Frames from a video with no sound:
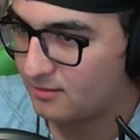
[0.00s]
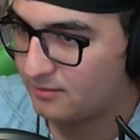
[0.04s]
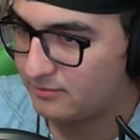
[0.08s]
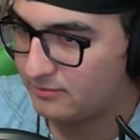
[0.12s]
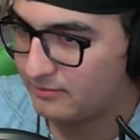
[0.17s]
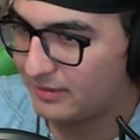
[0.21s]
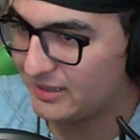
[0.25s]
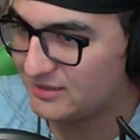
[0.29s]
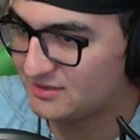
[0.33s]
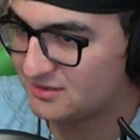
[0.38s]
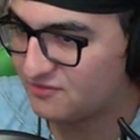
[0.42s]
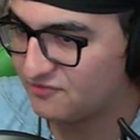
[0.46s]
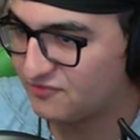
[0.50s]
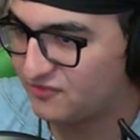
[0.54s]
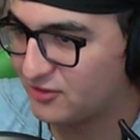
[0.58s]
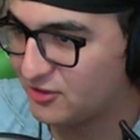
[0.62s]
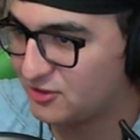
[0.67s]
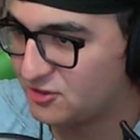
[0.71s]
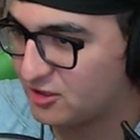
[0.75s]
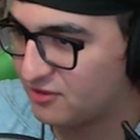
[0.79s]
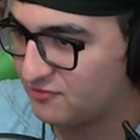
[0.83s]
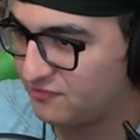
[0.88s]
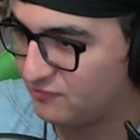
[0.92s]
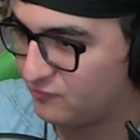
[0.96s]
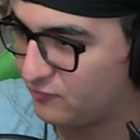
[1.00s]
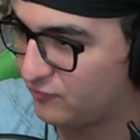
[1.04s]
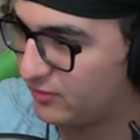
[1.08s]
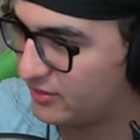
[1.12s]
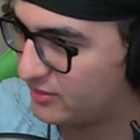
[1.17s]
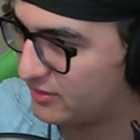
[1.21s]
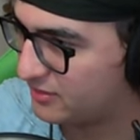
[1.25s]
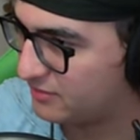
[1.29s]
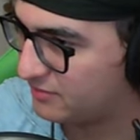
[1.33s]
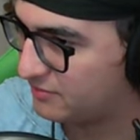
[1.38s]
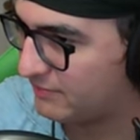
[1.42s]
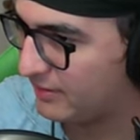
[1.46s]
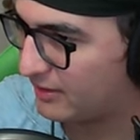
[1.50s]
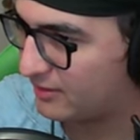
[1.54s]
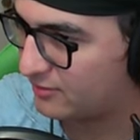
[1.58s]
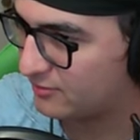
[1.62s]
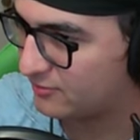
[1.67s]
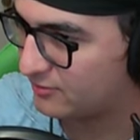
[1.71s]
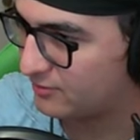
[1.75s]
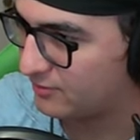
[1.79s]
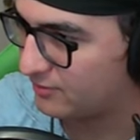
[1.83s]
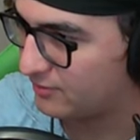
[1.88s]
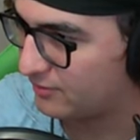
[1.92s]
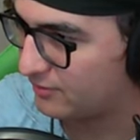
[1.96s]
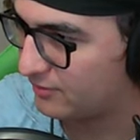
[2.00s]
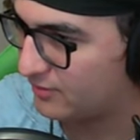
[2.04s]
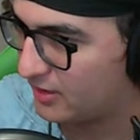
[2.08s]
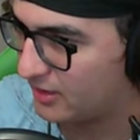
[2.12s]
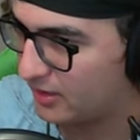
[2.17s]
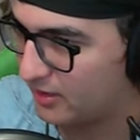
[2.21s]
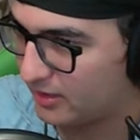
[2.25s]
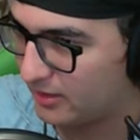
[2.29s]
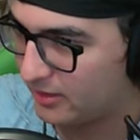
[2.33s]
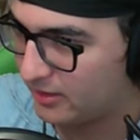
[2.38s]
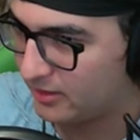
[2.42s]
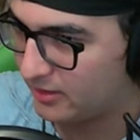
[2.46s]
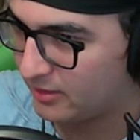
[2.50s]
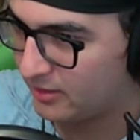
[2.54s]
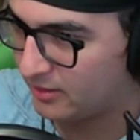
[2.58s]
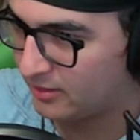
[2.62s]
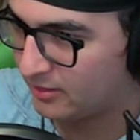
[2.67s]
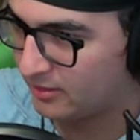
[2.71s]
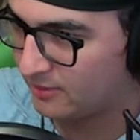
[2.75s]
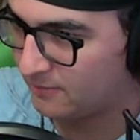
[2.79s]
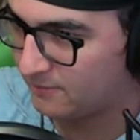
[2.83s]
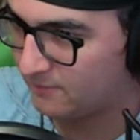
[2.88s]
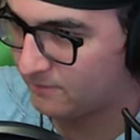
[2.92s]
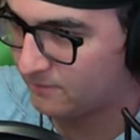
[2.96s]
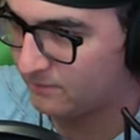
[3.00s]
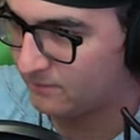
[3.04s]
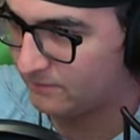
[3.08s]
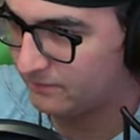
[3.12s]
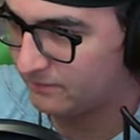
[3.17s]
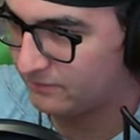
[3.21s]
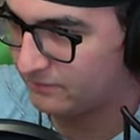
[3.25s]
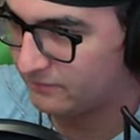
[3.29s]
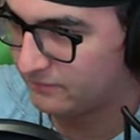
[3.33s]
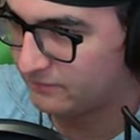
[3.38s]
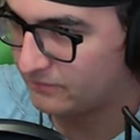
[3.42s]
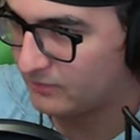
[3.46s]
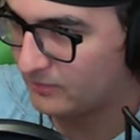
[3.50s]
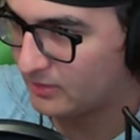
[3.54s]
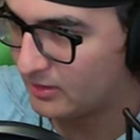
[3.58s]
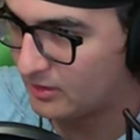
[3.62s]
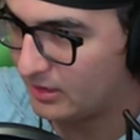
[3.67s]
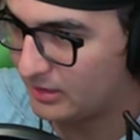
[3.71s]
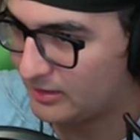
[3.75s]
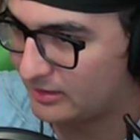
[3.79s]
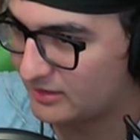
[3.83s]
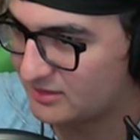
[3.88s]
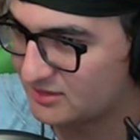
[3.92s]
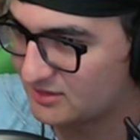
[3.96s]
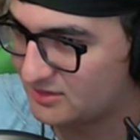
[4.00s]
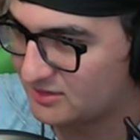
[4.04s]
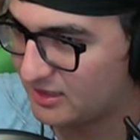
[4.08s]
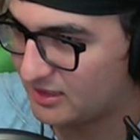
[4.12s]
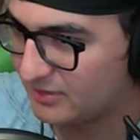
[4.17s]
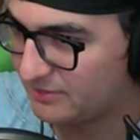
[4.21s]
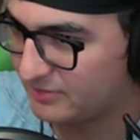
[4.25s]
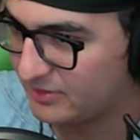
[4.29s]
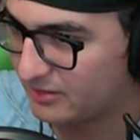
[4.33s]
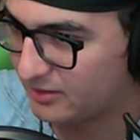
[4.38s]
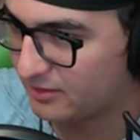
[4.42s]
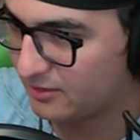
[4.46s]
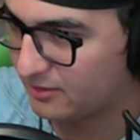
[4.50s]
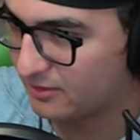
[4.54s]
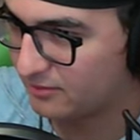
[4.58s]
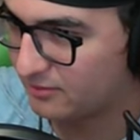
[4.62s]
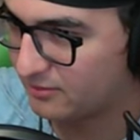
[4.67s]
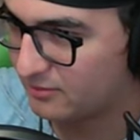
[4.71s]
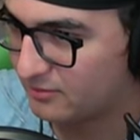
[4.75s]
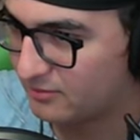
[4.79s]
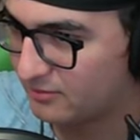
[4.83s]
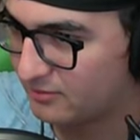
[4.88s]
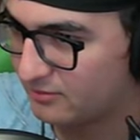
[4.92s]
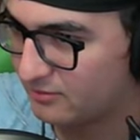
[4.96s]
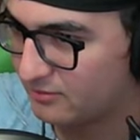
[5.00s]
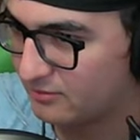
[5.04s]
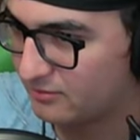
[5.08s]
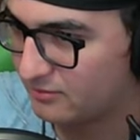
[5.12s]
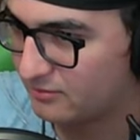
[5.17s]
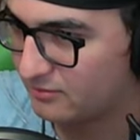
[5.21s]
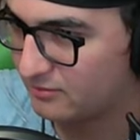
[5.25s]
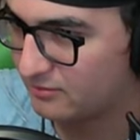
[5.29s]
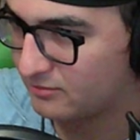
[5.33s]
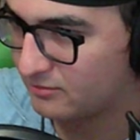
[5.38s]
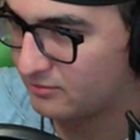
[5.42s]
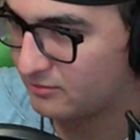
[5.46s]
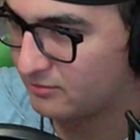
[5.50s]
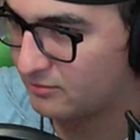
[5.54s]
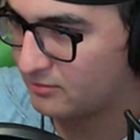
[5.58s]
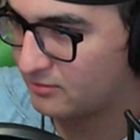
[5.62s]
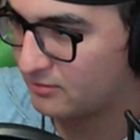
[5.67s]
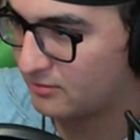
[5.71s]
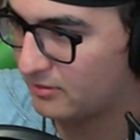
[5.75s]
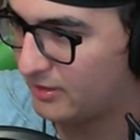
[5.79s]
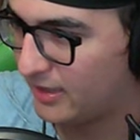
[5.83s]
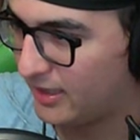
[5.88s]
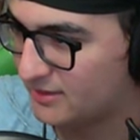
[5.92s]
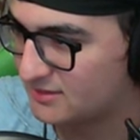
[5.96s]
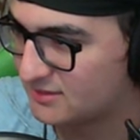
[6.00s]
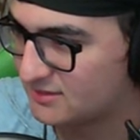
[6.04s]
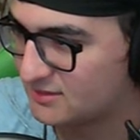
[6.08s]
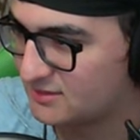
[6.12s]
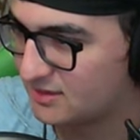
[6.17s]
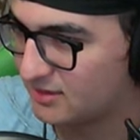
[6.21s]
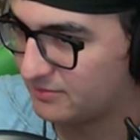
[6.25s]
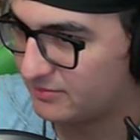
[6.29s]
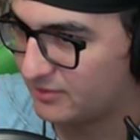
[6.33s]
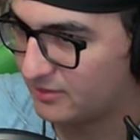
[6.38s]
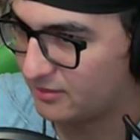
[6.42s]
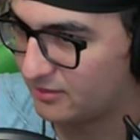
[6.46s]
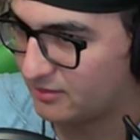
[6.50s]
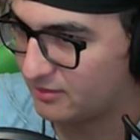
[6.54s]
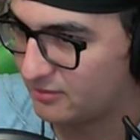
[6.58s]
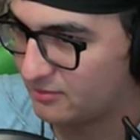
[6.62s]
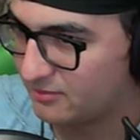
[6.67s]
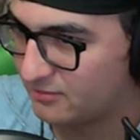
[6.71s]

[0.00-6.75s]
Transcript: that's to finish off with macaron. Okay, um, I think it's the same thing here. Yeah, it's the same thing.